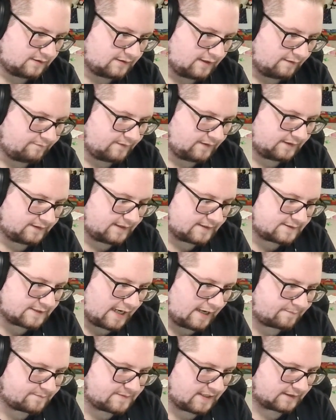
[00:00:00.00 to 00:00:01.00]
I feel like they
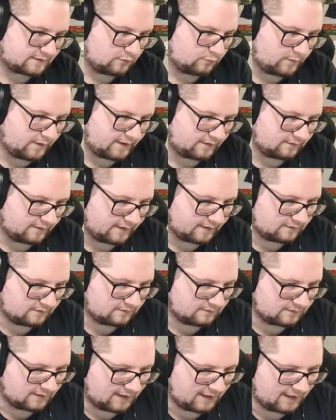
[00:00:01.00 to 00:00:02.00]
top decked a Wiglet,
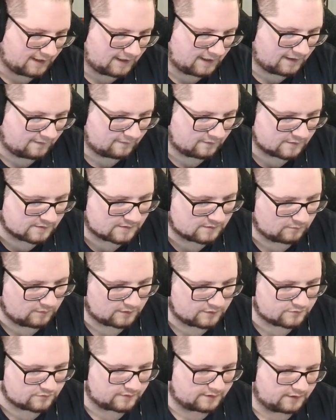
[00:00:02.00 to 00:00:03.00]
and there's the
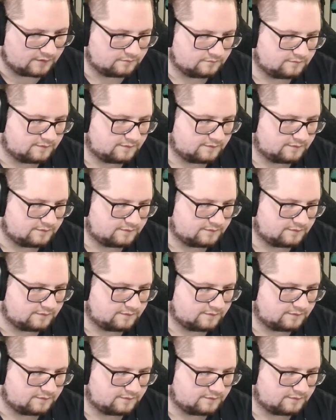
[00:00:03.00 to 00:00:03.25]
Wugtrio.